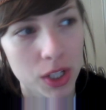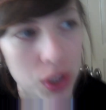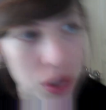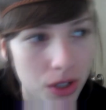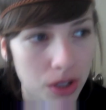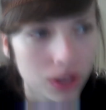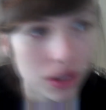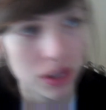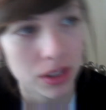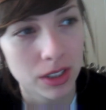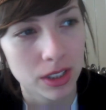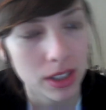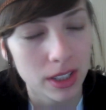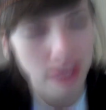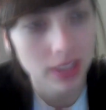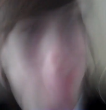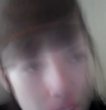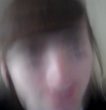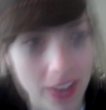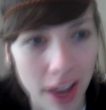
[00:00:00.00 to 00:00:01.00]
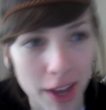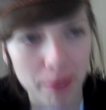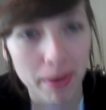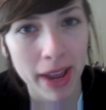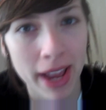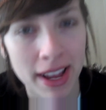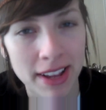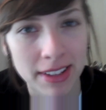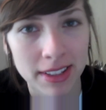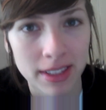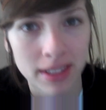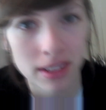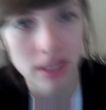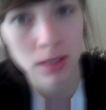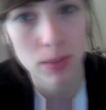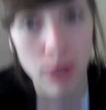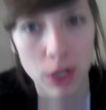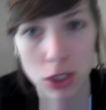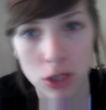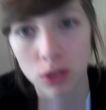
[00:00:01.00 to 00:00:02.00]
shirts, a set of headbands, and a
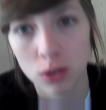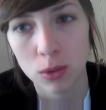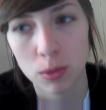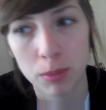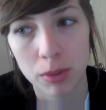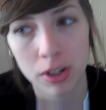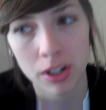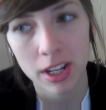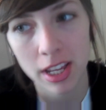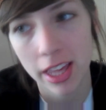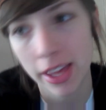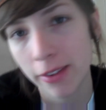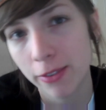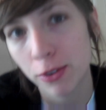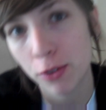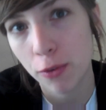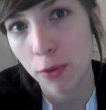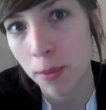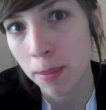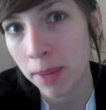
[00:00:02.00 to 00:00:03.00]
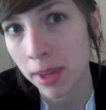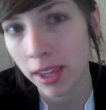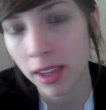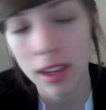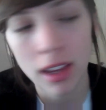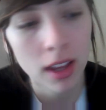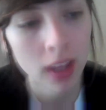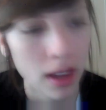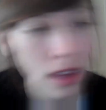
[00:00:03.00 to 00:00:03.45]
special birthday gift from me.